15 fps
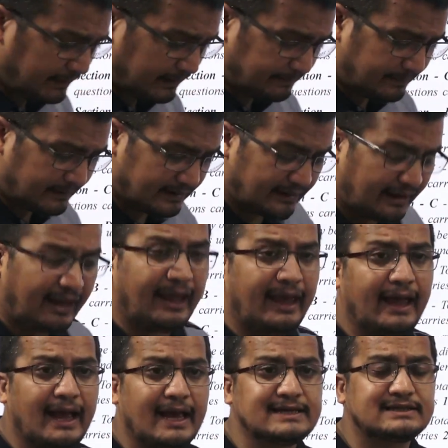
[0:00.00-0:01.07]
paper
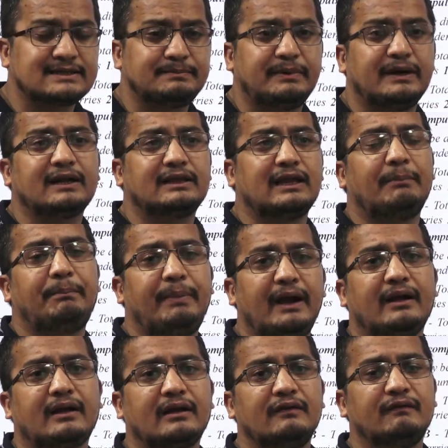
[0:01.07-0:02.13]
as per the
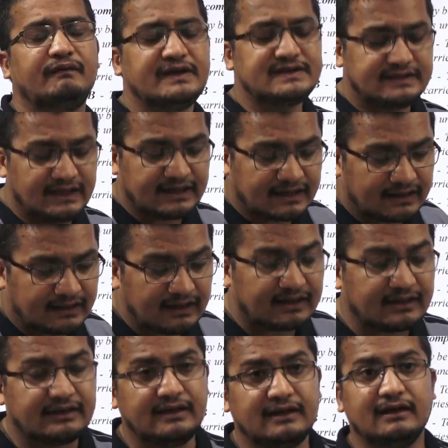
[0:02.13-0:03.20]
pattern which they
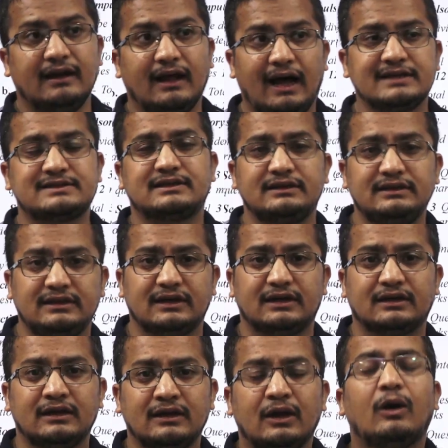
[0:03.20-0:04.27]
conducted last
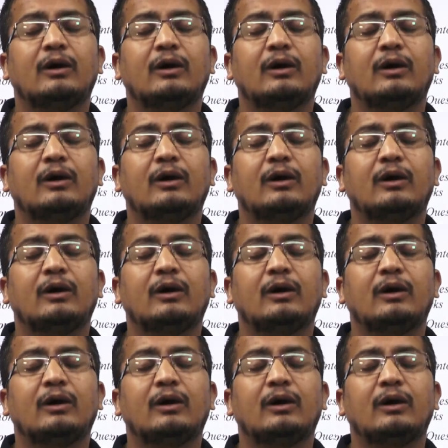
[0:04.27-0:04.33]
year